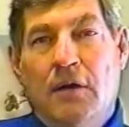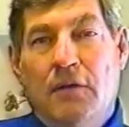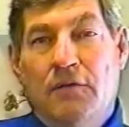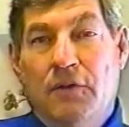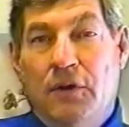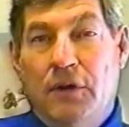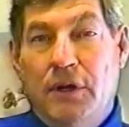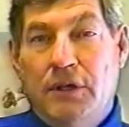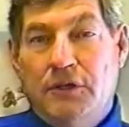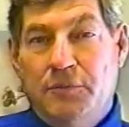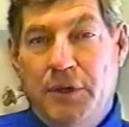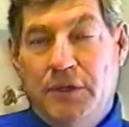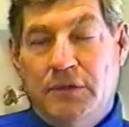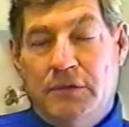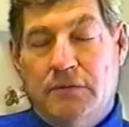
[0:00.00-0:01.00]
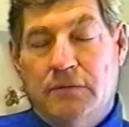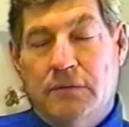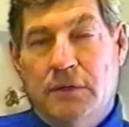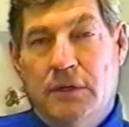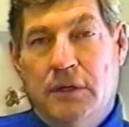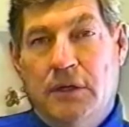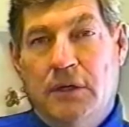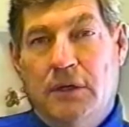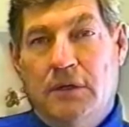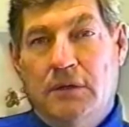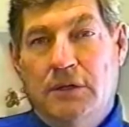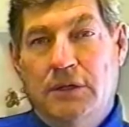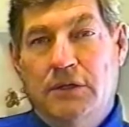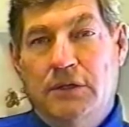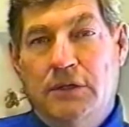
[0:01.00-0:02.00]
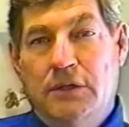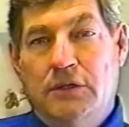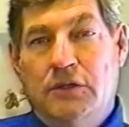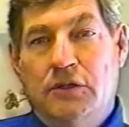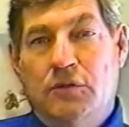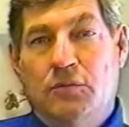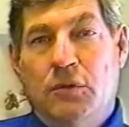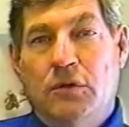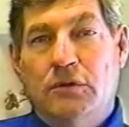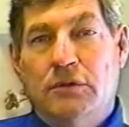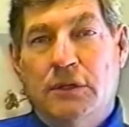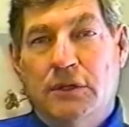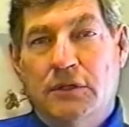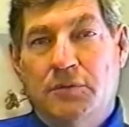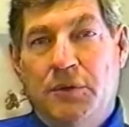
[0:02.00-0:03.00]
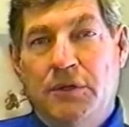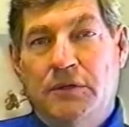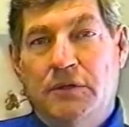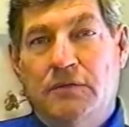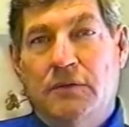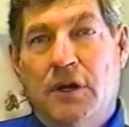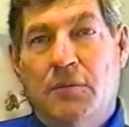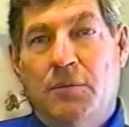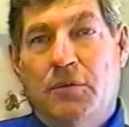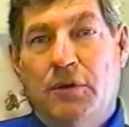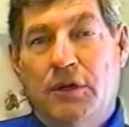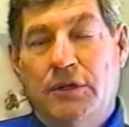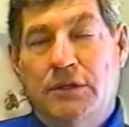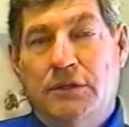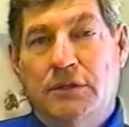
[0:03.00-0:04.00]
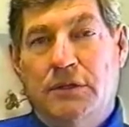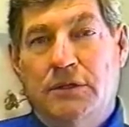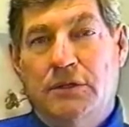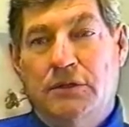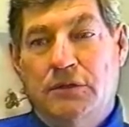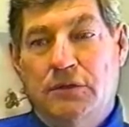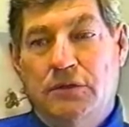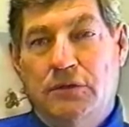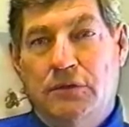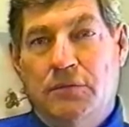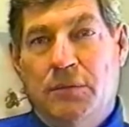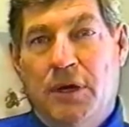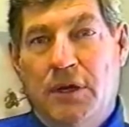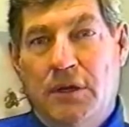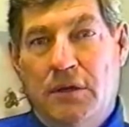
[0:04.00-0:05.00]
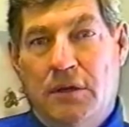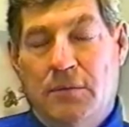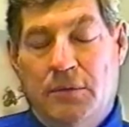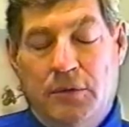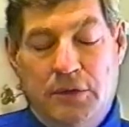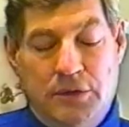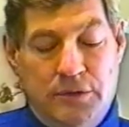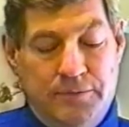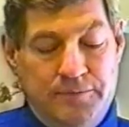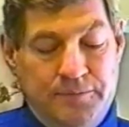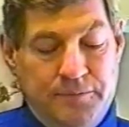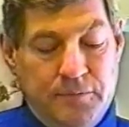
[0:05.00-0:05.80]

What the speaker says: Very expensive. Leaching is your most expensive operation that you can do in a mining operation.